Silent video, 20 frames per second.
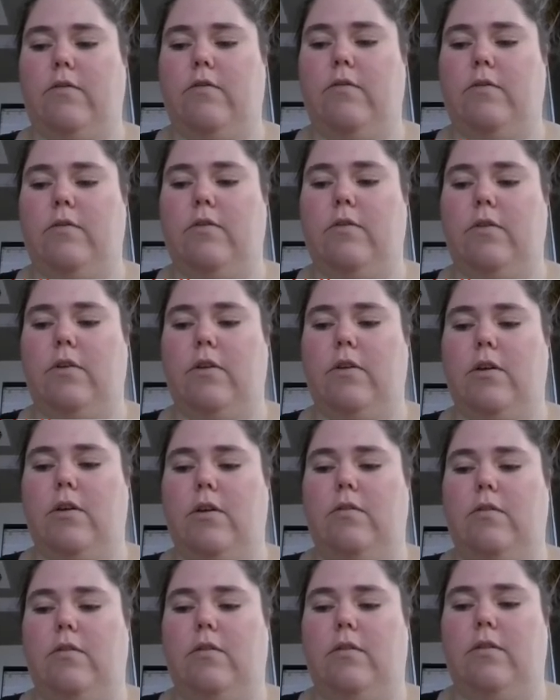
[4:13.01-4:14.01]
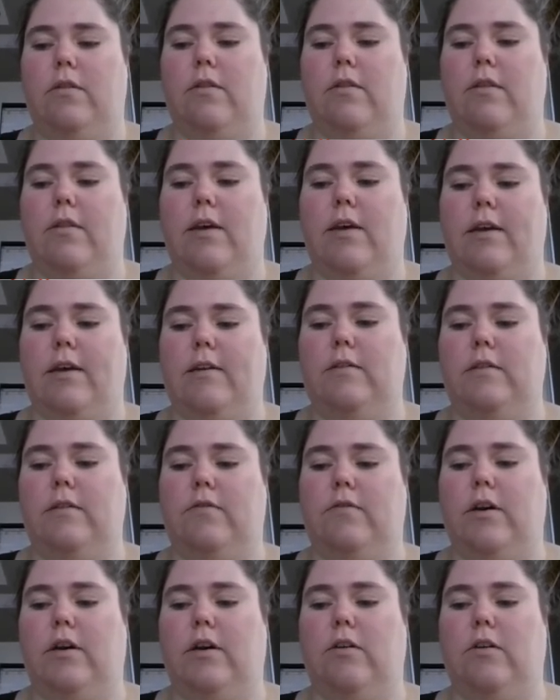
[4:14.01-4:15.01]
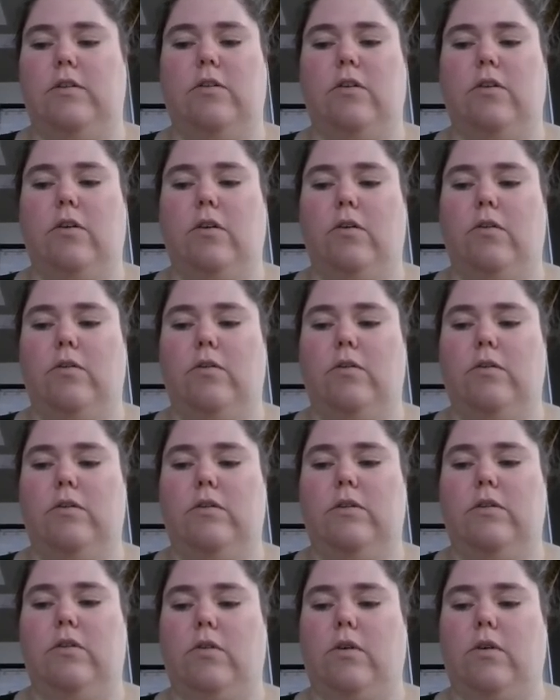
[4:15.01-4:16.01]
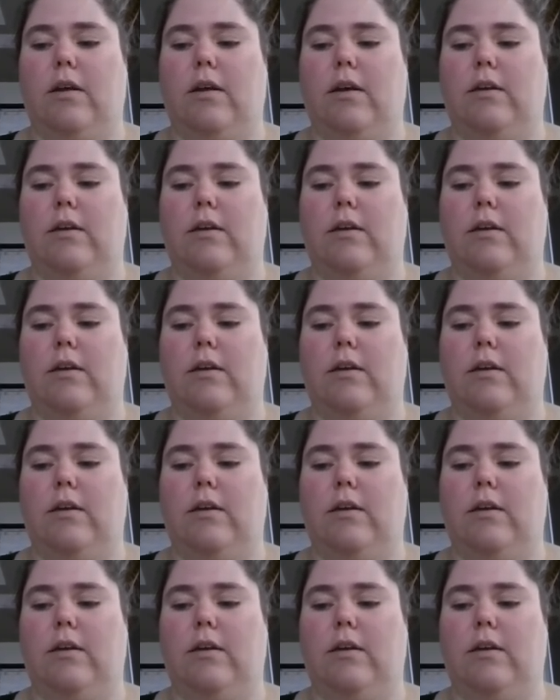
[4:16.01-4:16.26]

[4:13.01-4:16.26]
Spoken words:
that is as far as it goes. You can't get any simpler.